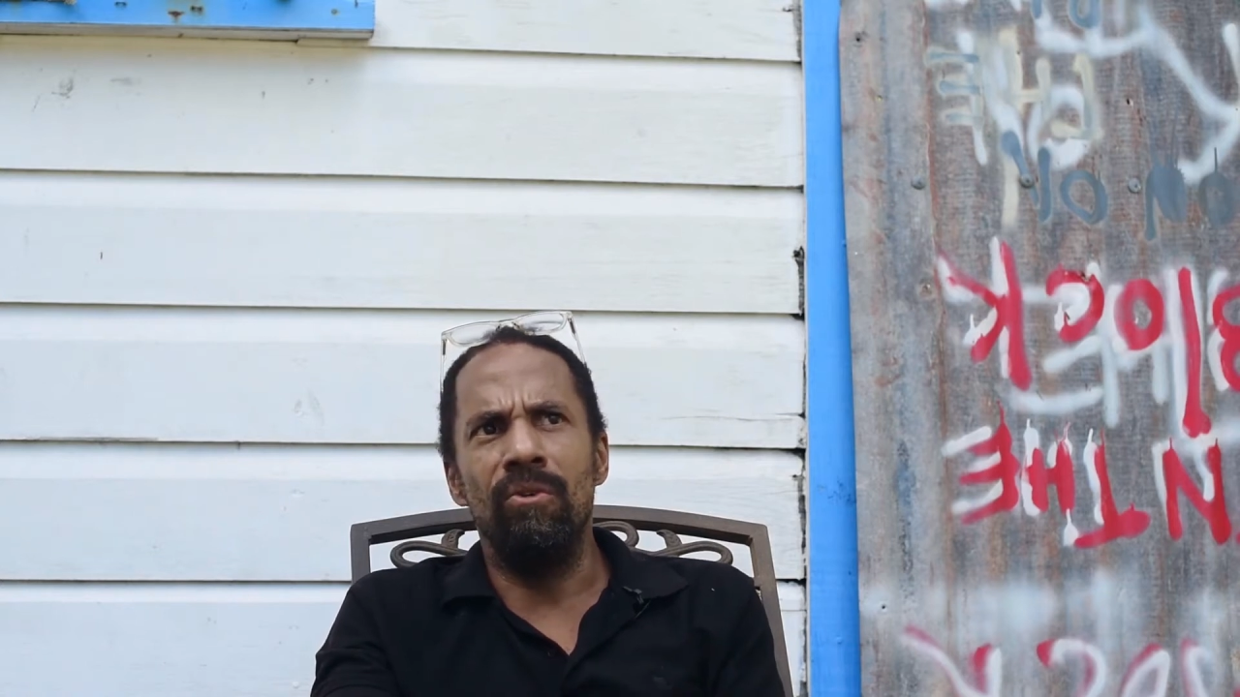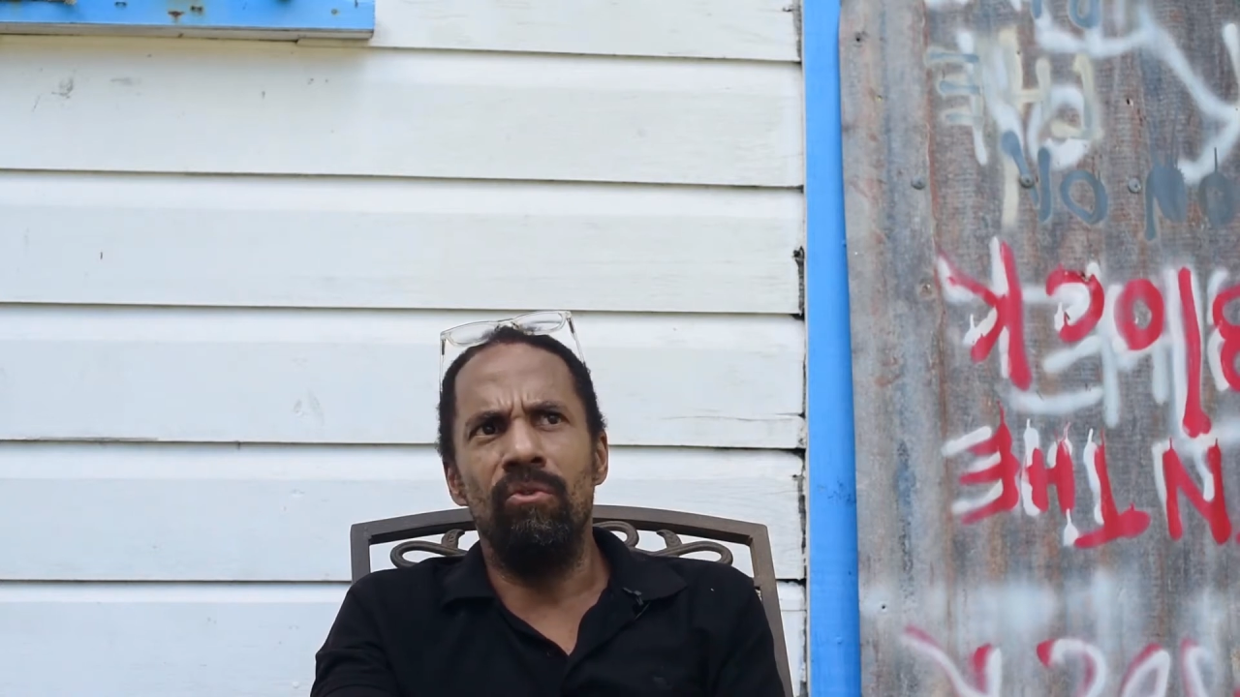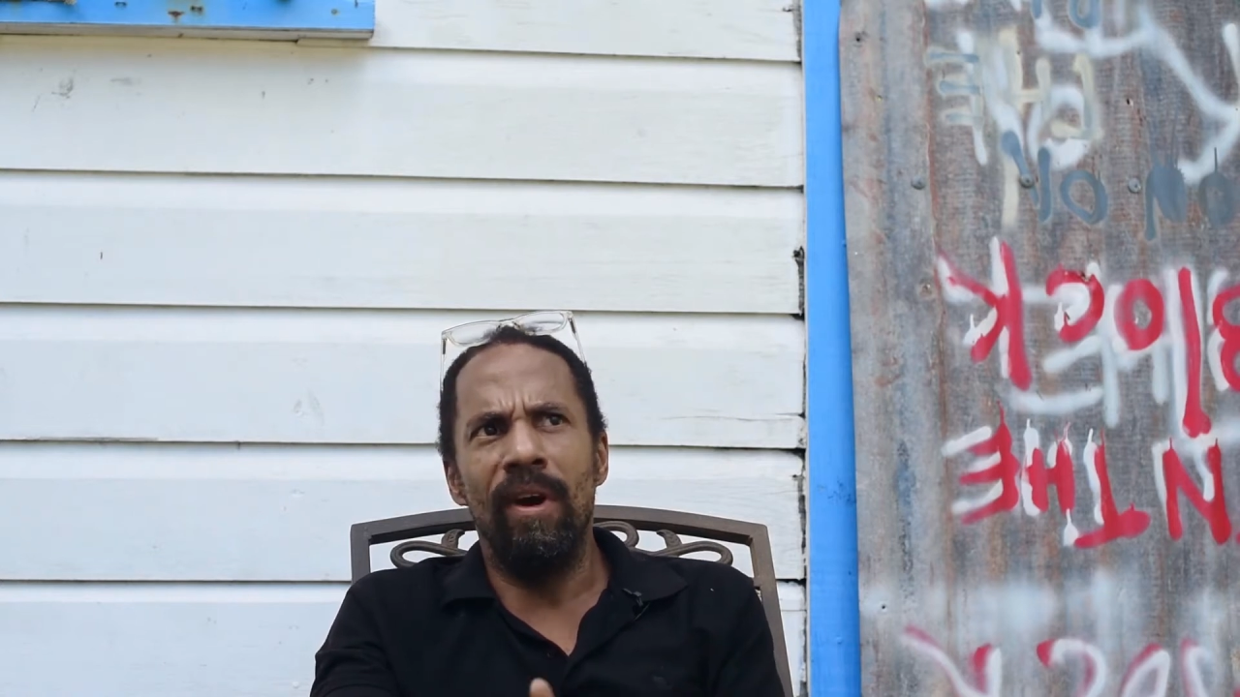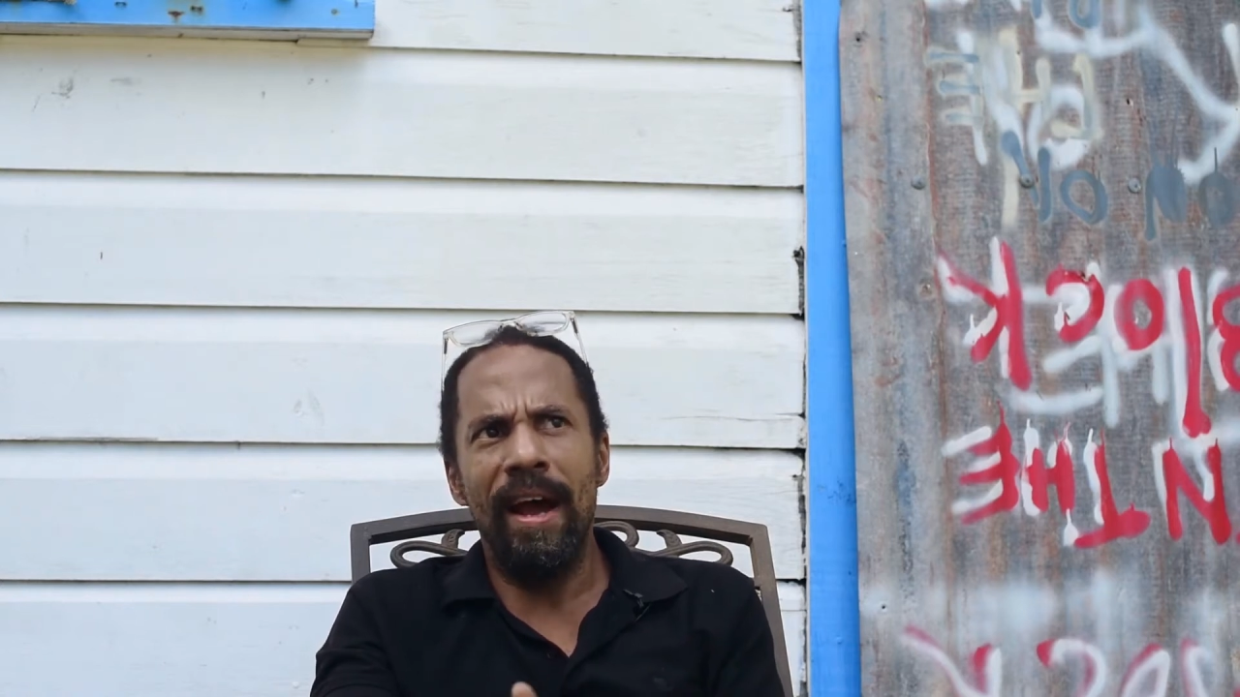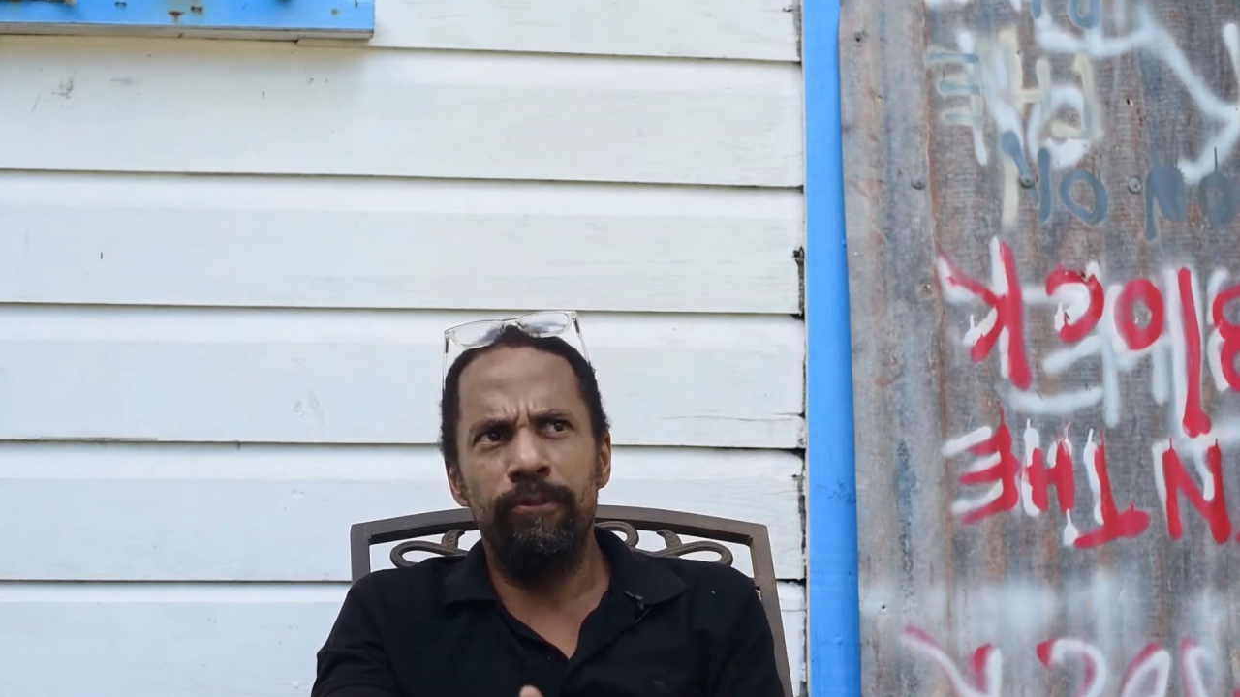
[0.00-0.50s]

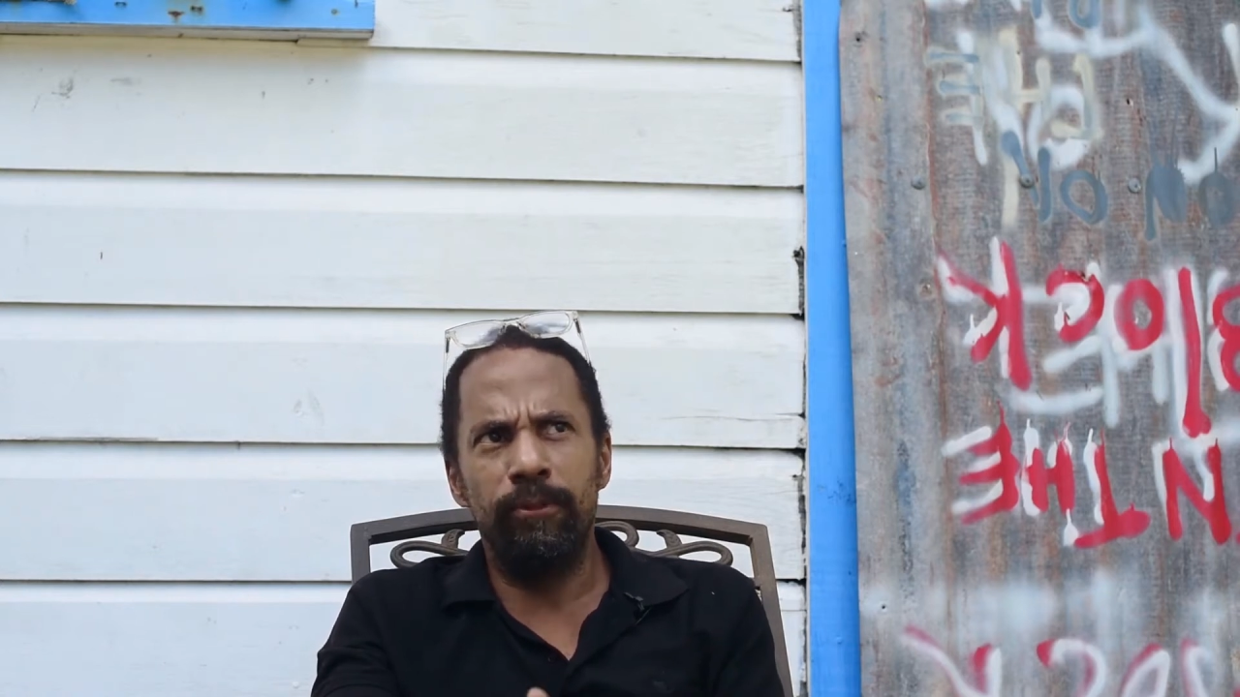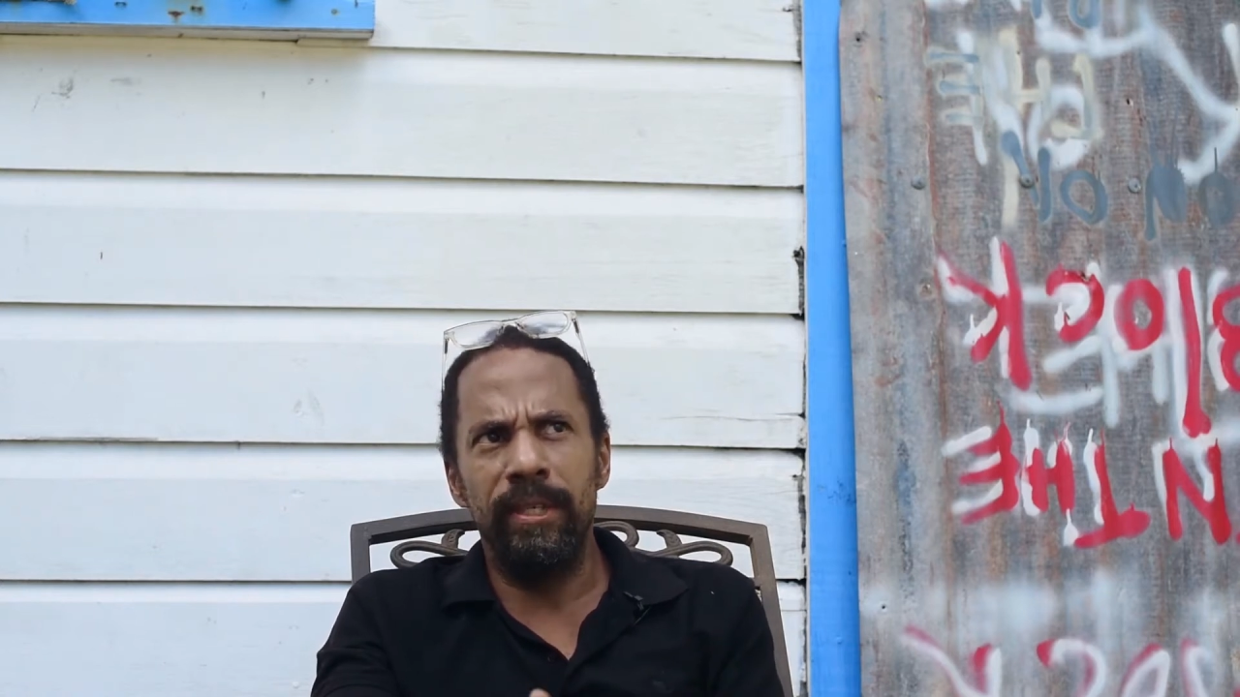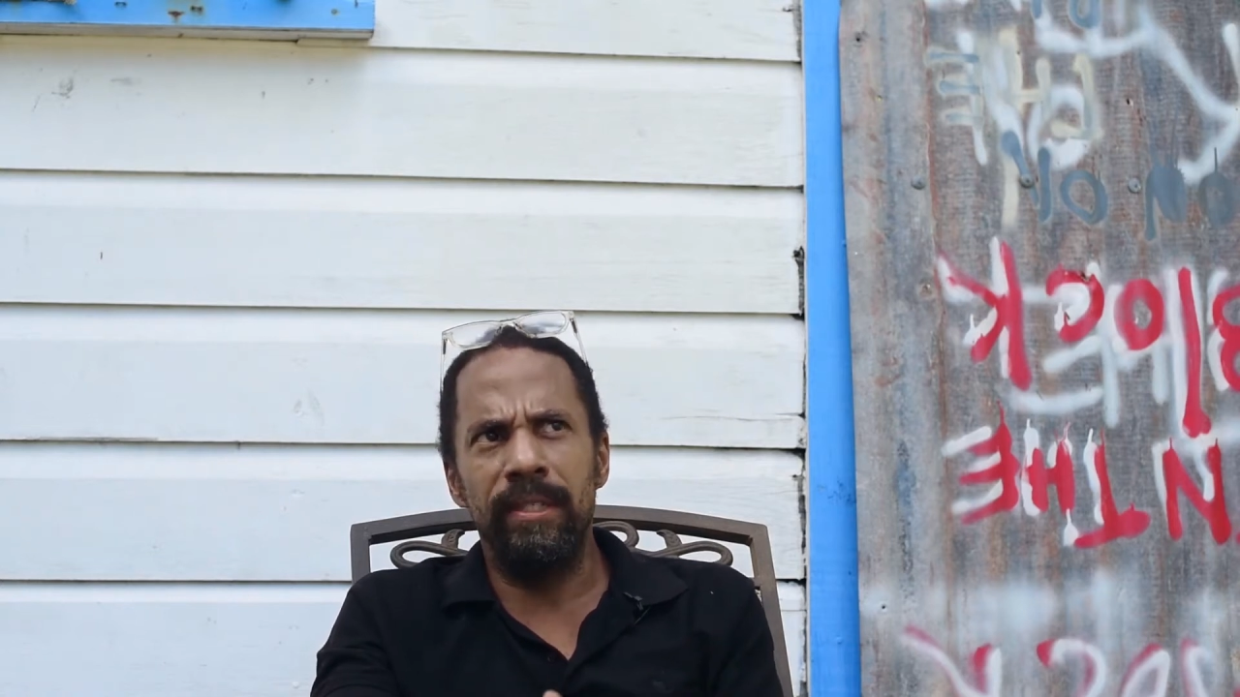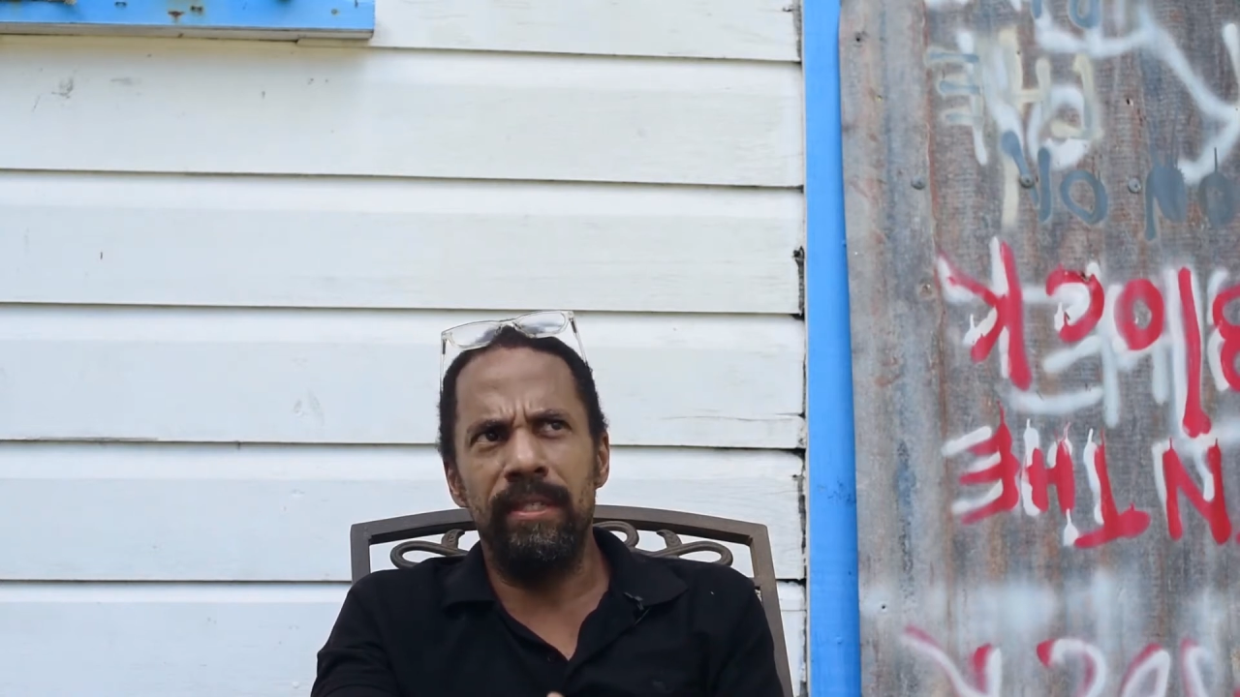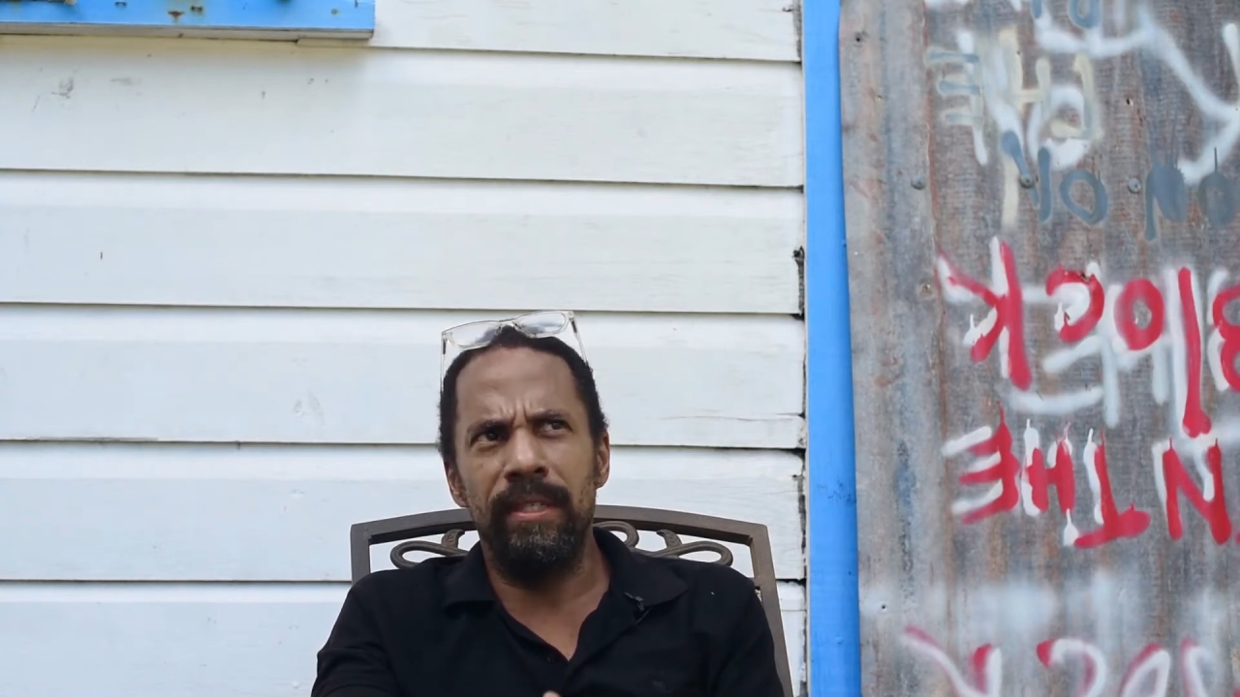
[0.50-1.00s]
reference,